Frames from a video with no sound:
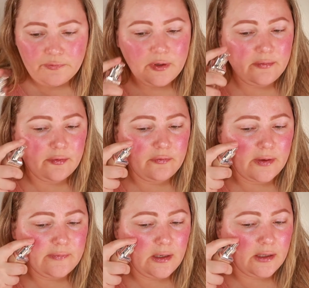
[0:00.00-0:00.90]
Forever
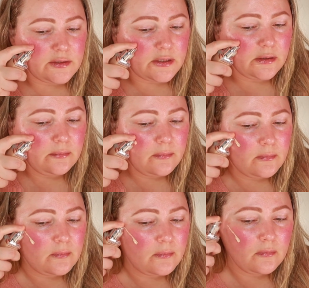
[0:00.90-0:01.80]
foundation.
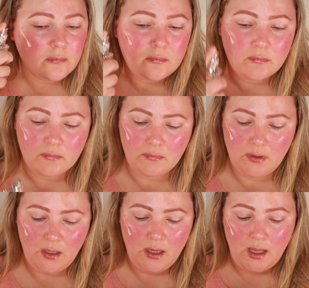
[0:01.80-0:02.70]

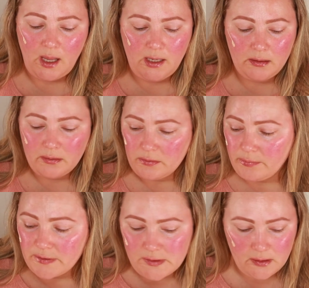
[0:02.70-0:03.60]
And the
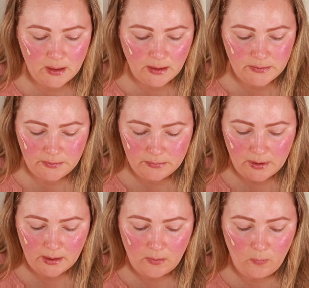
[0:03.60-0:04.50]
reason that I do
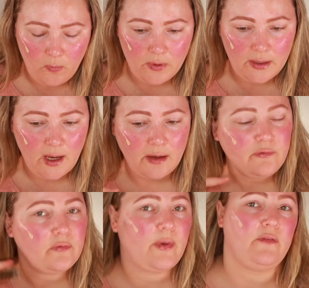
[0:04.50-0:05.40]
like one half
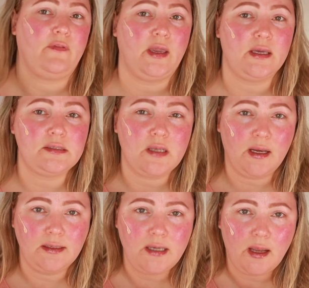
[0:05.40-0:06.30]
of my face at
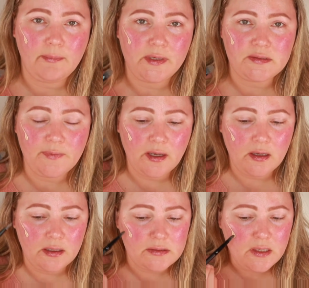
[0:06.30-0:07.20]
a time is
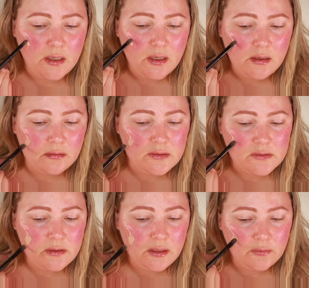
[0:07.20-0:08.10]
because
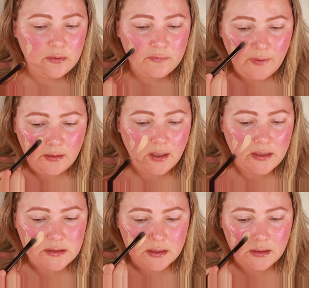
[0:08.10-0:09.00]
this Dior
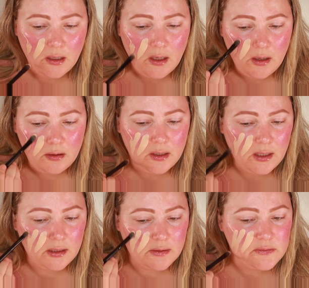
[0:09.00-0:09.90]
foundation,
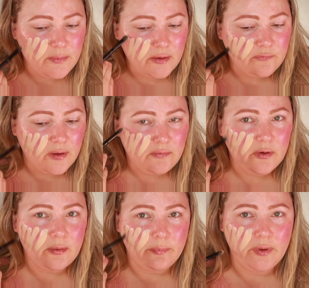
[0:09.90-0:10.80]
it is my
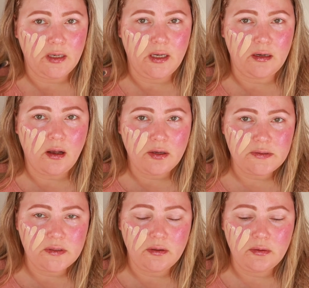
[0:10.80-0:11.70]
favorite, but it
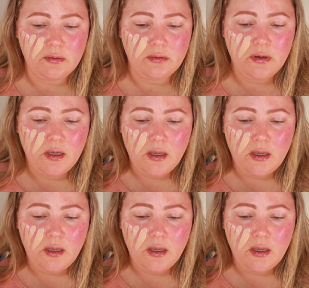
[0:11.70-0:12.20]
also